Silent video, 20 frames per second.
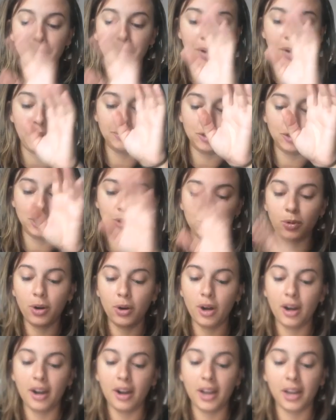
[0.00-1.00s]
but I'm
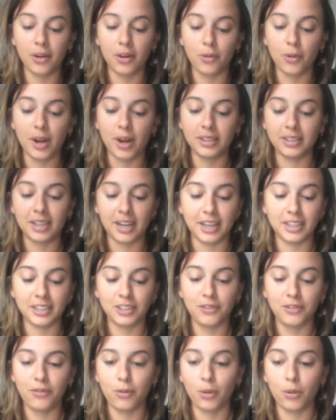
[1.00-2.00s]
sure it
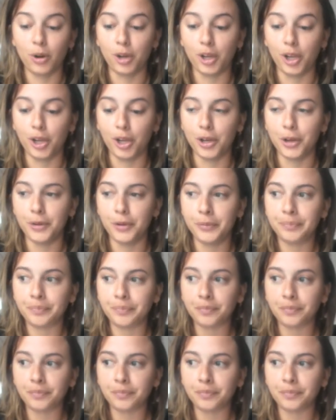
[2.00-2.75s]
resonates for you.